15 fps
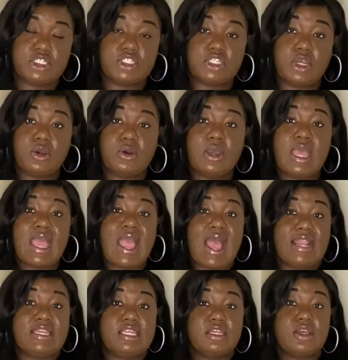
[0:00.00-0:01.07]
So I
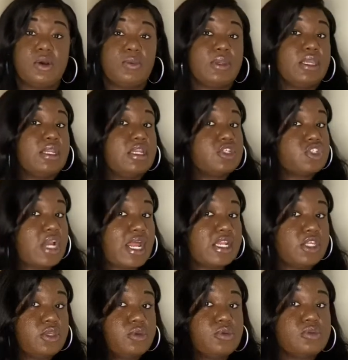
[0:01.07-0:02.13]
did go in and try to
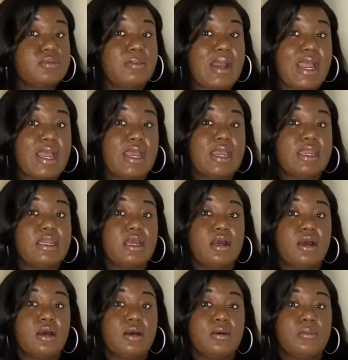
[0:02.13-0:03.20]
use my
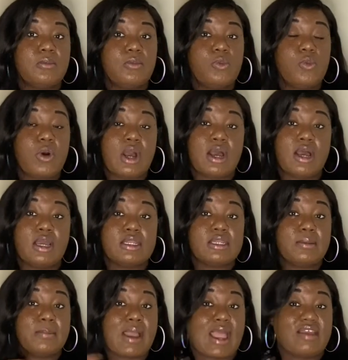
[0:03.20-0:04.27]
wand and
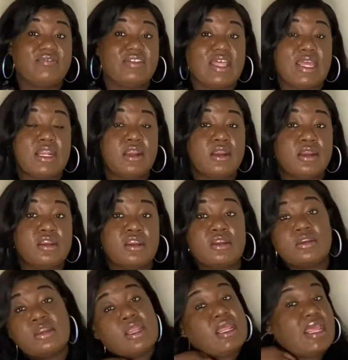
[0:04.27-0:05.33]
my flat iron,
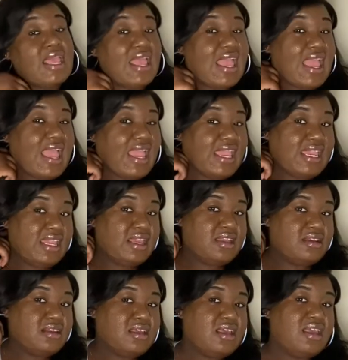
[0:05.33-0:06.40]

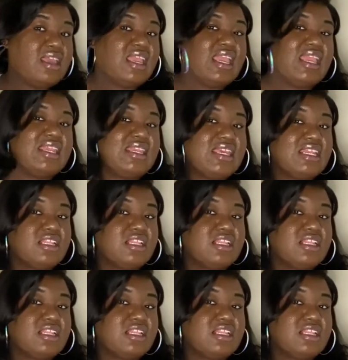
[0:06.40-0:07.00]
and it did a